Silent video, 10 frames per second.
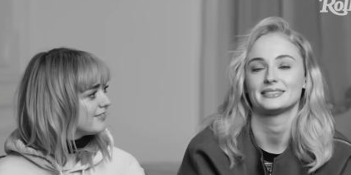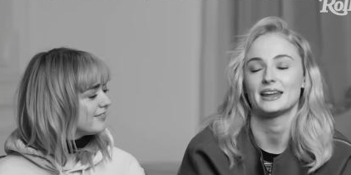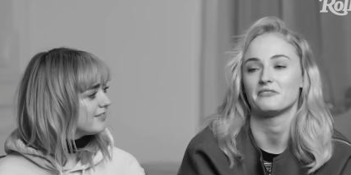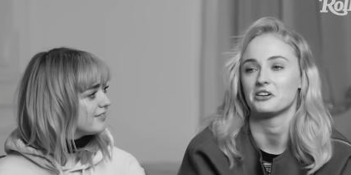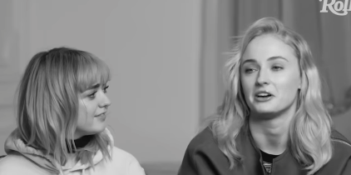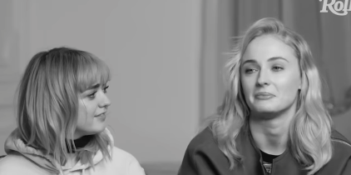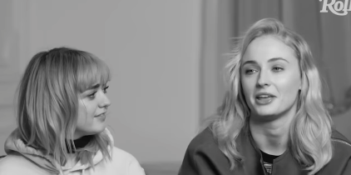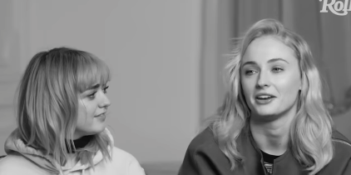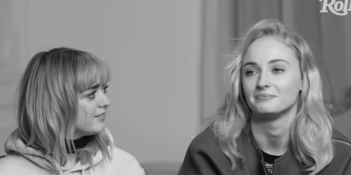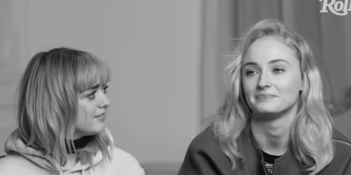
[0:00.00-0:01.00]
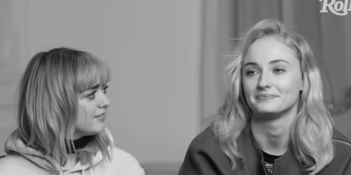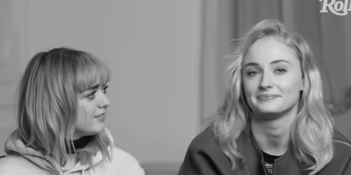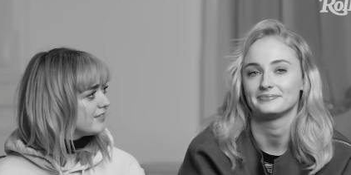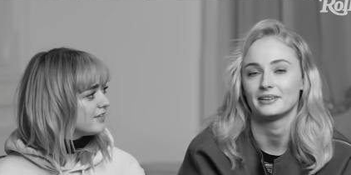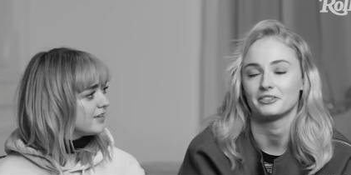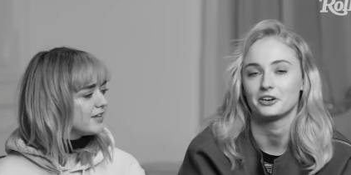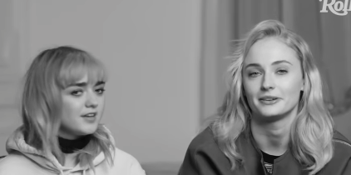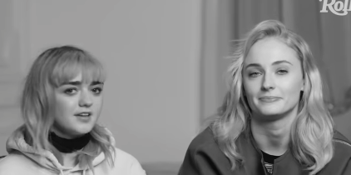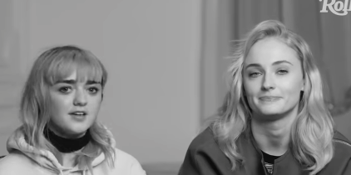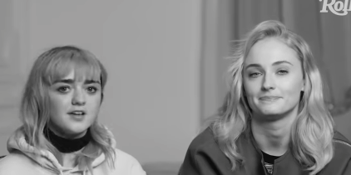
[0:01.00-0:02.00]
Speaker 1: Never got him though, never got
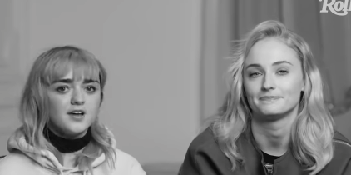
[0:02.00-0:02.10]
him.